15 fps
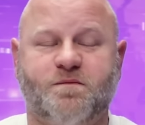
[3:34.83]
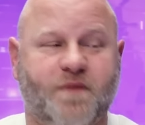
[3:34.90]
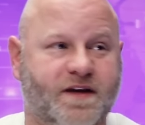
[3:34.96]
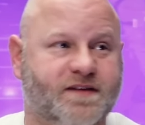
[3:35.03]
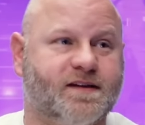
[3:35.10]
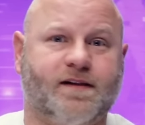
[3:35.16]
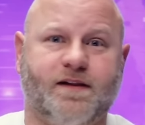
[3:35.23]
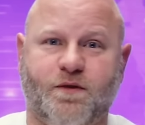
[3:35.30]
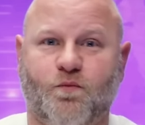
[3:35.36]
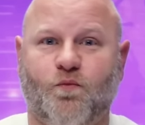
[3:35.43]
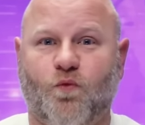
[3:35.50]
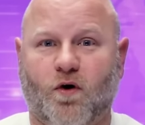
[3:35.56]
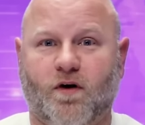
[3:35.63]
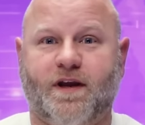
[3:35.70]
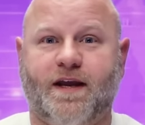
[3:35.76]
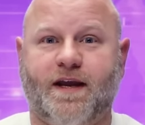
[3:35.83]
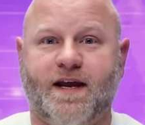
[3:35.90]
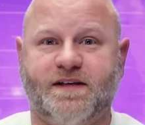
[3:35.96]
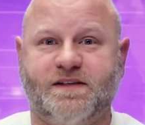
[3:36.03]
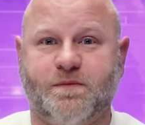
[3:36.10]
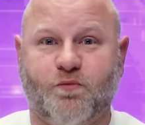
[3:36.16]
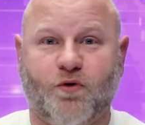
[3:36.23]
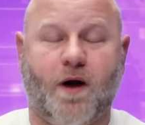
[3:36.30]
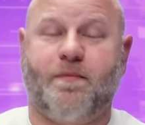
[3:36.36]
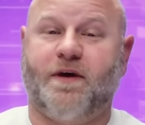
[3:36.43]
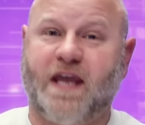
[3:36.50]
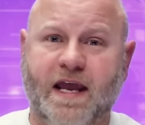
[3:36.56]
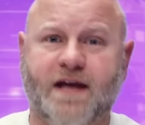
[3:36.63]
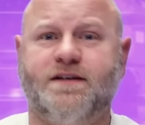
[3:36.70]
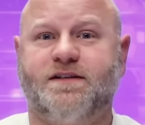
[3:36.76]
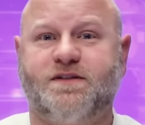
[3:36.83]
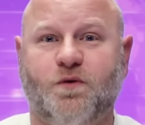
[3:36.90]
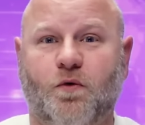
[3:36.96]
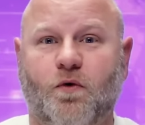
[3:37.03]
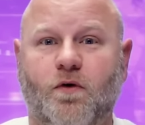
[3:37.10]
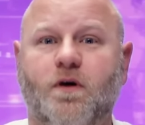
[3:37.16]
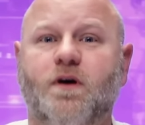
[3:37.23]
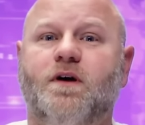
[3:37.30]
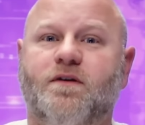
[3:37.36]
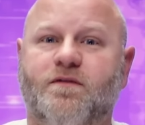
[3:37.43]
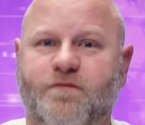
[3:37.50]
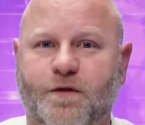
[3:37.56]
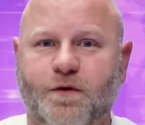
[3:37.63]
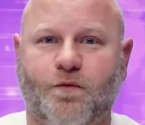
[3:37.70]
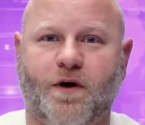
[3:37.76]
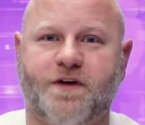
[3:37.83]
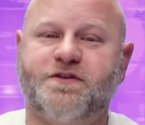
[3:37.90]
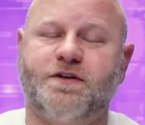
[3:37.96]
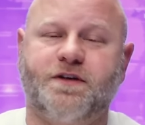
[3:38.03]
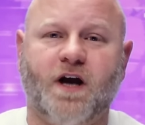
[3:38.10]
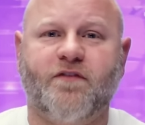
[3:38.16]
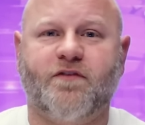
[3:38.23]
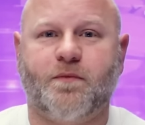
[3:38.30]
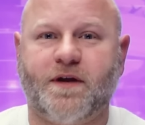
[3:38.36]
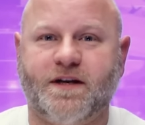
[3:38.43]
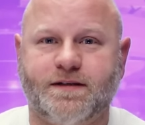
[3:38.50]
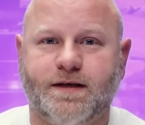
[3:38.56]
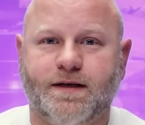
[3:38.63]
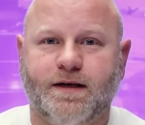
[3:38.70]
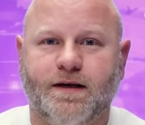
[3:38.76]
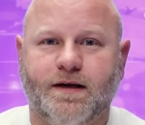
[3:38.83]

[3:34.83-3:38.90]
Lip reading: basically working as a propaganda tool for the Russian government.